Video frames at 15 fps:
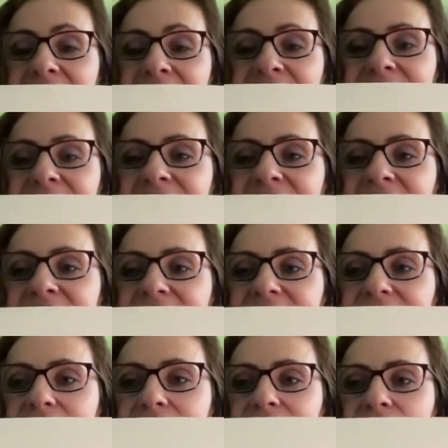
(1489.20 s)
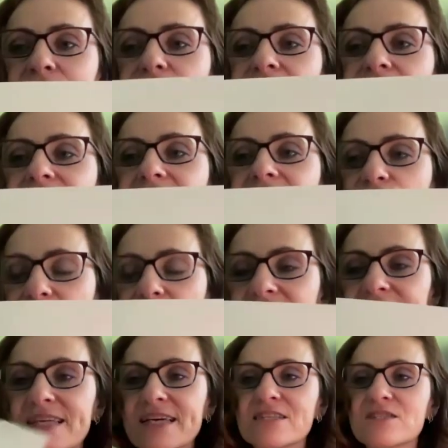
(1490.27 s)
and then I tell them, now you've got like 20
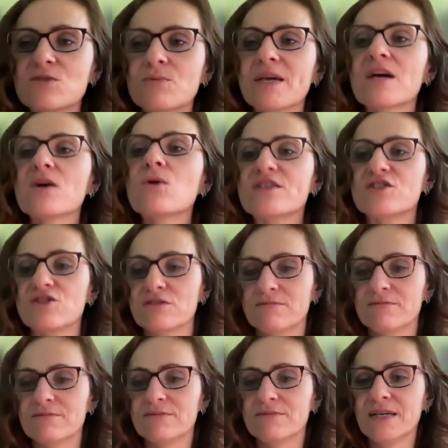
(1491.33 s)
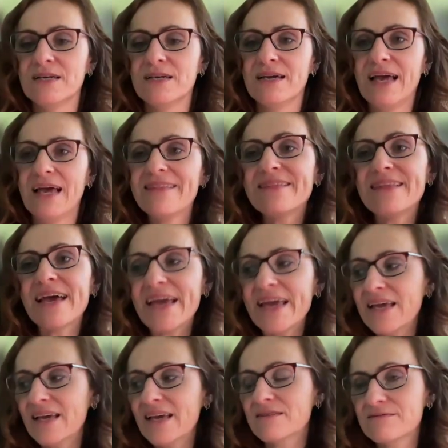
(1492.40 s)
seconds to make a question. And
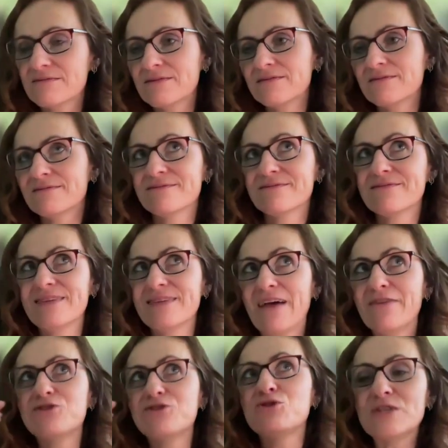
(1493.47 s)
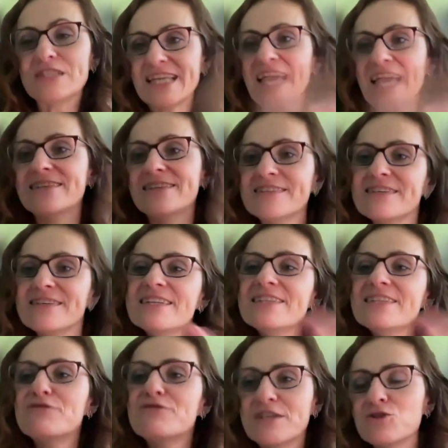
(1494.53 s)
they have to stand in
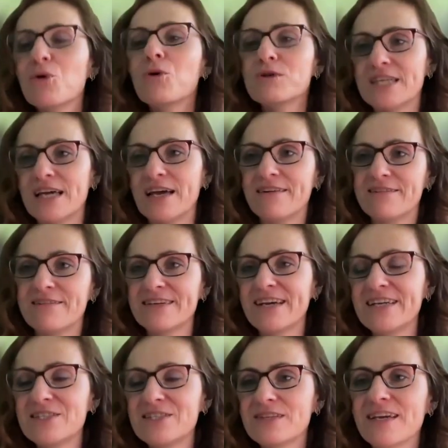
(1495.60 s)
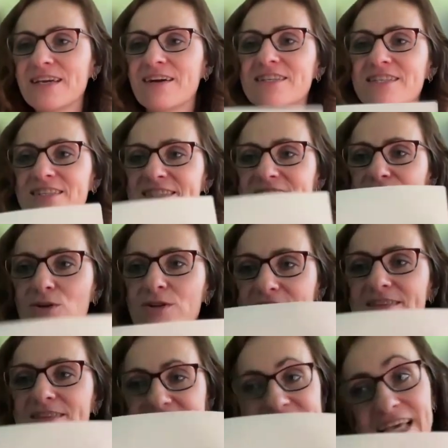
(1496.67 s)
different order, okay? So they are just
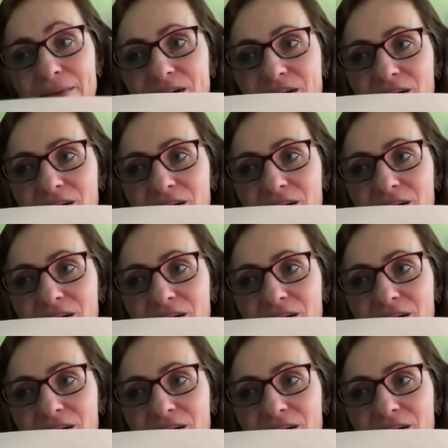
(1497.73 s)
holding the same